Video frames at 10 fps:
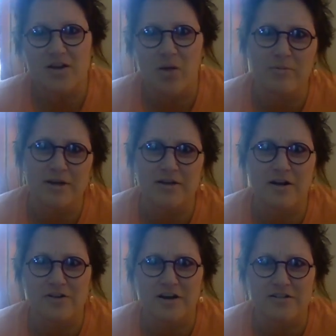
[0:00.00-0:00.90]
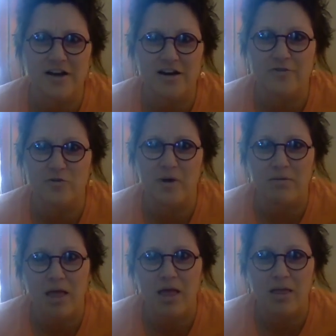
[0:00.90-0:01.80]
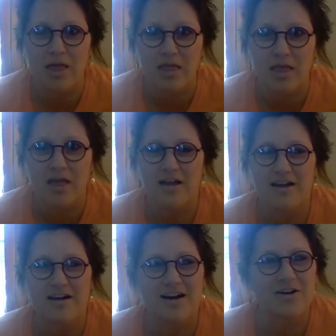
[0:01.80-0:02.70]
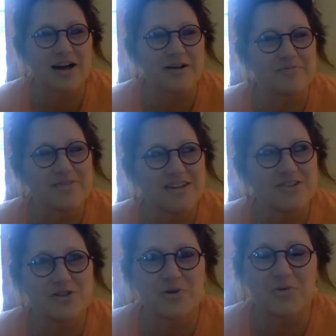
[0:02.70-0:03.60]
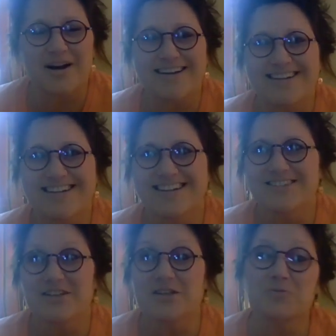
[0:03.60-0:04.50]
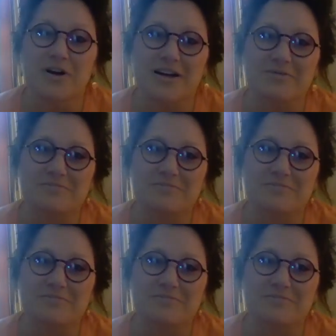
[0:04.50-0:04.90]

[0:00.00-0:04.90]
Oh, I'm getting all tongue tied over my. Blah, blah, blah. Okay, do that right. So let's pray.